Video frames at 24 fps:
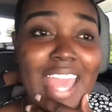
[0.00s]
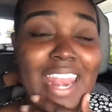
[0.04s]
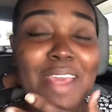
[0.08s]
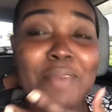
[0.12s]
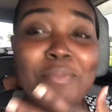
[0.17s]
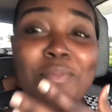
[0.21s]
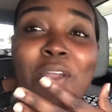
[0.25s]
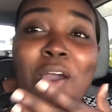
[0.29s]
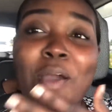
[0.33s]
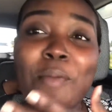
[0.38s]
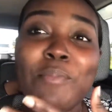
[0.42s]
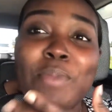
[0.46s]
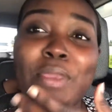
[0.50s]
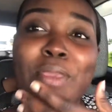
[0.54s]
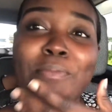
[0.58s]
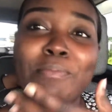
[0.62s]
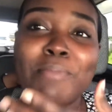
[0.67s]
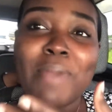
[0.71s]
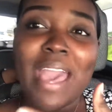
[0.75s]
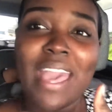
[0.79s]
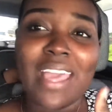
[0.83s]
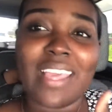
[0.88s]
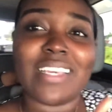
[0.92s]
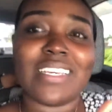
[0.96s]
I'm not being
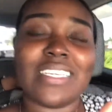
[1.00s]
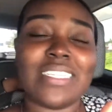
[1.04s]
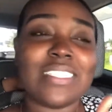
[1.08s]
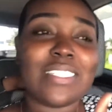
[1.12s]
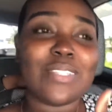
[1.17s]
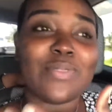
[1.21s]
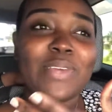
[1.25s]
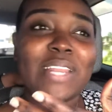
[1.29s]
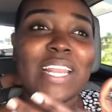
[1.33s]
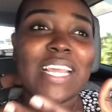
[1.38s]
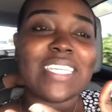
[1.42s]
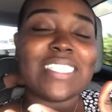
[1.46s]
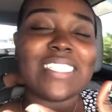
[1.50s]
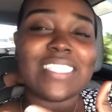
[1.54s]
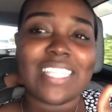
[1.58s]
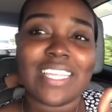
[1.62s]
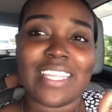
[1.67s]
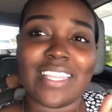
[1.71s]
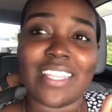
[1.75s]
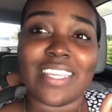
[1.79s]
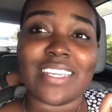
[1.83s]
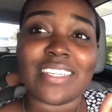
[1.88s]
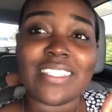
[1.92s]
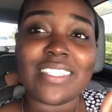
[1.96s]
biased when I say
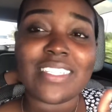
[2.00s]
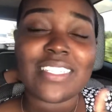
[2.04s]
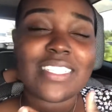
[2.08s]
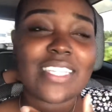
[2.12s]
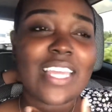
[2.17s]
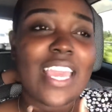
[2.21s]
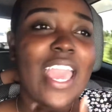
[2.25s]
this,